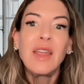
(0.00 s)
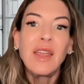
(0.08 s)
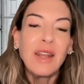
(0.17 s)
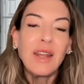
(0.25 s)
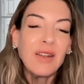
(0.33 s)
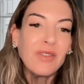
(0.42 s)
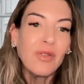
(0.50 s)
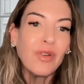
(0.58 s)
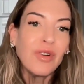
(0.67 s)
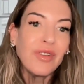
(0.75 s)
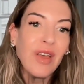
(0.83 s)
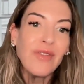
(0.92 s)
Eating
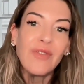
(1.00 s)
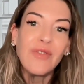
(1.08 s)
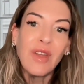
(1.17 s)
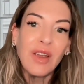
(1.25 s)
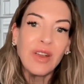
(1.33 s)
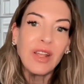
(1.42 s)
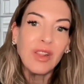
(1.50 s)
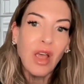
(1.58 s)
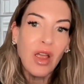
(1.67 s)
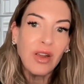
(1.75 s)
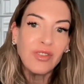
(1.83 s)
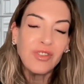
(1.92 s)
disorders have a very
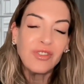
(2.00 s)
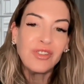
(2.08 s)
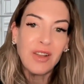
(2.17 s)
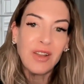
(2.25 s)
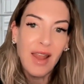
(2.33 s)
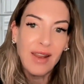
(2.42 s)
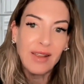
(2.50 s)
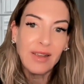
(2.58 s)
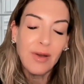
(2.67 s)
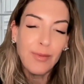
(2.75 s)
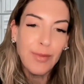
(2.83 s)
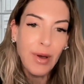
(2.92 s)
large
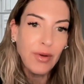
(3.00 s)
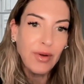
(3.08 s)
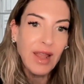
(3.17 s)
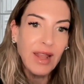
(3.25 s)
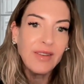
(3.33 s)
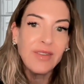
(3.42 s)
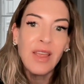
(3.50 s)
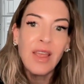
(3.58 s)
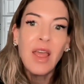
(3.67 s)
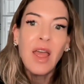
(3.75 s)
genetic component